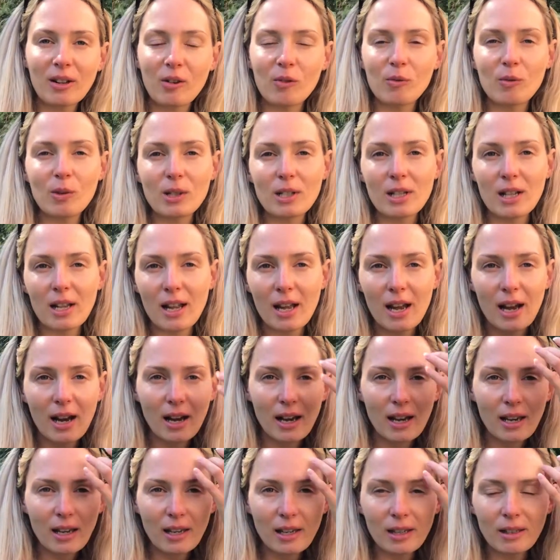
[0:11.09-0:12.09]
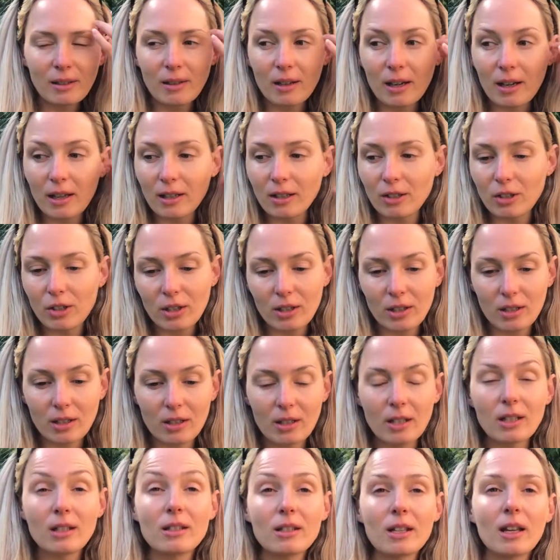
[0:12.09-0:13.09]
Obviously,
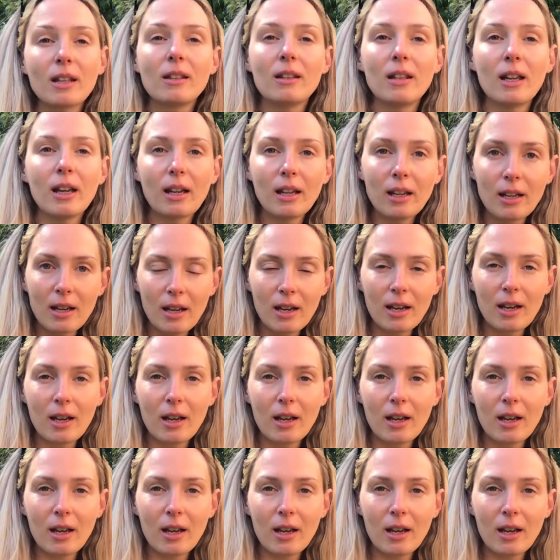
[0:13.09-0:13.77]
it's Sunday.